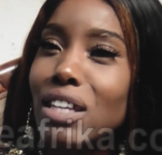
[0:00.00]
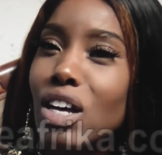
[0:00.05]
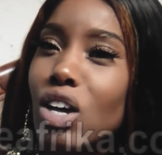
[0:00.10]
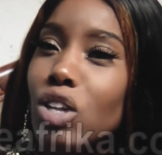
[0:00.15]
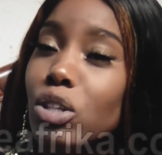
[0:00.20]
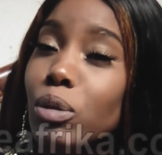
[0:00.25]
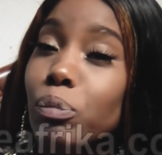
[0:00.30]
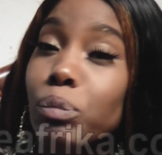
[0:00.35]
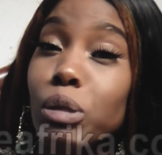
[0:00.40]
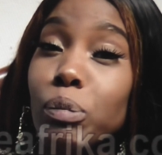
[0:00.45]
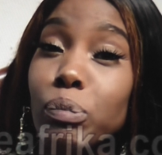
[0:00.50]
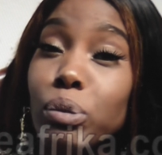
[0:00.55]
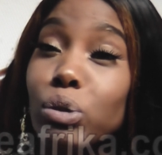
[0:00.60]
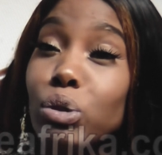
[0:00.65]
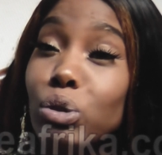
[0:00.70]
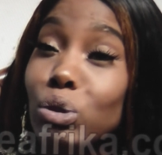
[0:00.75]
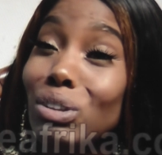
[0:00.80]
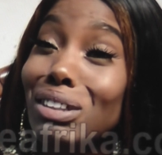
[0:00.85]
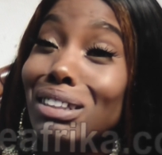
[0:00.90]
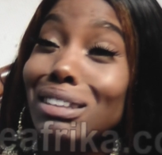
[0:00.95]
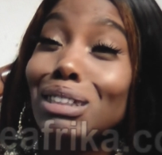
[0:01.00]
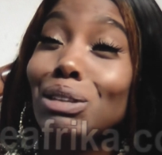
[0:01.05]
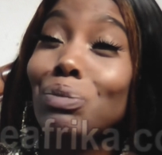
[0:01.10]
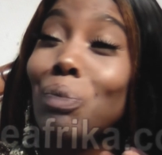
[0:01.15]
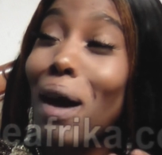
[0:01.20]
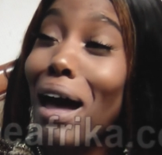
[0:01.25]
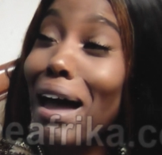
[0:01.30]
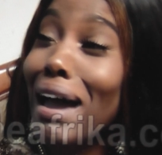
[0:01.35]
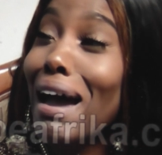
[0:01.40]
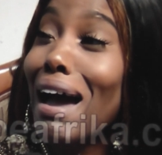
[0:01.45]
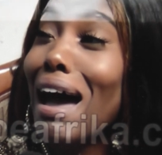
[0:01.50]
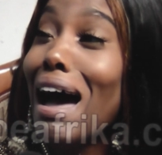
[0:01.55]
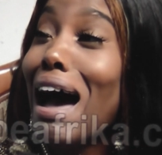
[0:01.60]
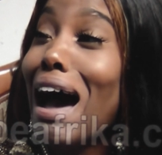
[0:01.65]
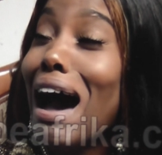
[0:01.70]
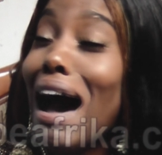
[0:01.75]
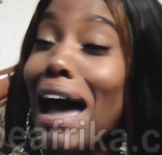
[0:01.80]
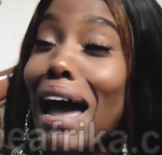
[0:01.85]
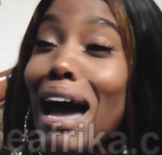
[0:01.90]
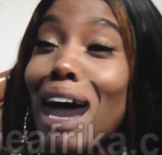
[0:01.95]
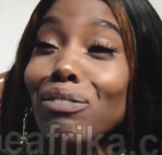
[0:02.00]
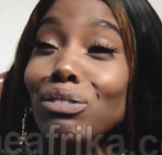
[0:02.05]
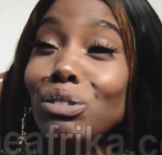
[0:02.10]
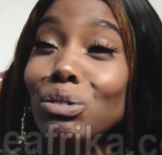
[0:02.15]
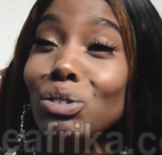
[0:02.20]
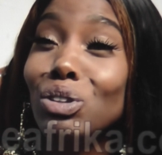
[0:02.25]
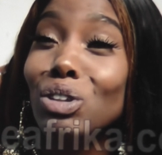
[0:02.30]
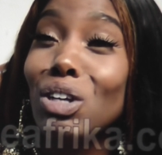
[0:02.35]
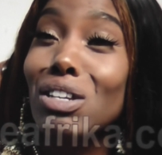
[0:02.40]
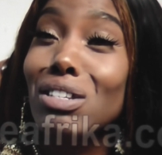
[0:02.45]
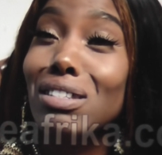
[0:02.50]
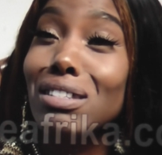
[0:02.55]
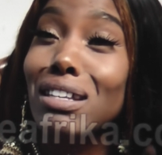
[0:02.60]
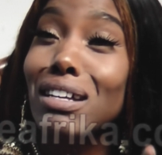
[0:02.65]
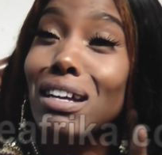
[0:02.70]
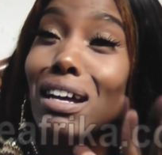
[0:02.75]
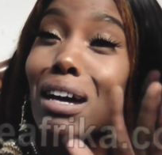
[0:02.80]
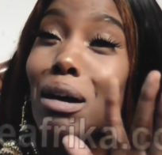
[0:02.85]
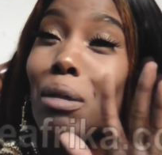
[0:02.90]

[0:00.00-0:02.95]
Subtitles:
Tell the people that this is why I have to just